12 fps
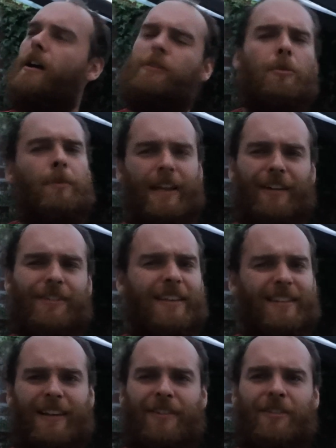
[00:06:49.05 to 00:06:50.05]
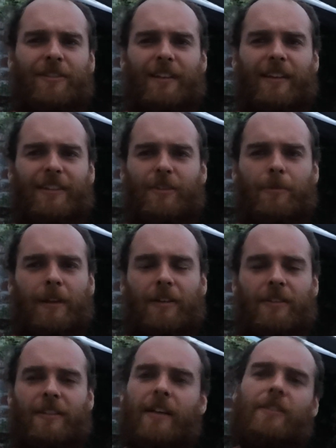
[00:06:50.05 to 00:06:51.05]
Somebody else says that, don't they? Somebody
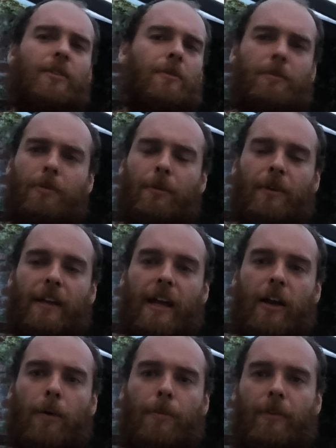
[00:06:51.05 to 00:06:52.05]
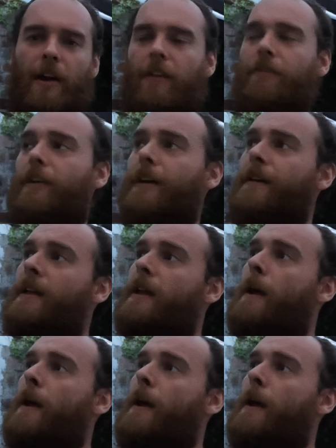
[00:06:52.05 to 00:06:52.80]
else says that, so I'm probably going to get copyrighted for it.